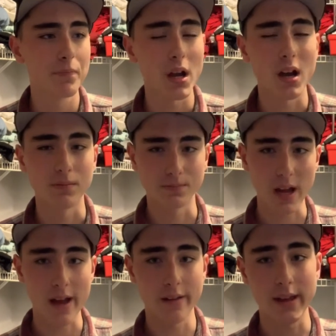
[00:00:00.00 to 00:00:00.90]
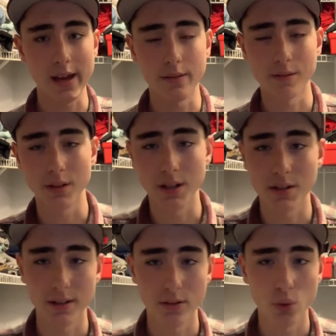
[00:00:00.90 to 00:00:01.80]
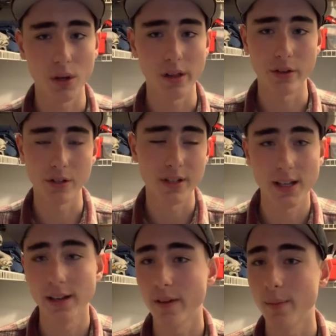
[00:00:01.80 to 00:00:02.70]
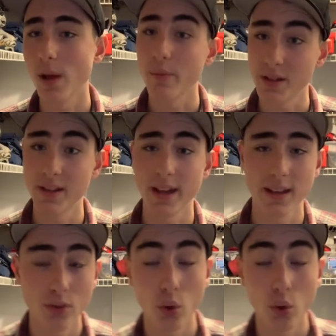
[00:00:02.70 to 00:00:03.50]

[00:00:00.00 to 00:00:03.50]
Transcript: um, that they have released in 2013, if I'm not mistaken.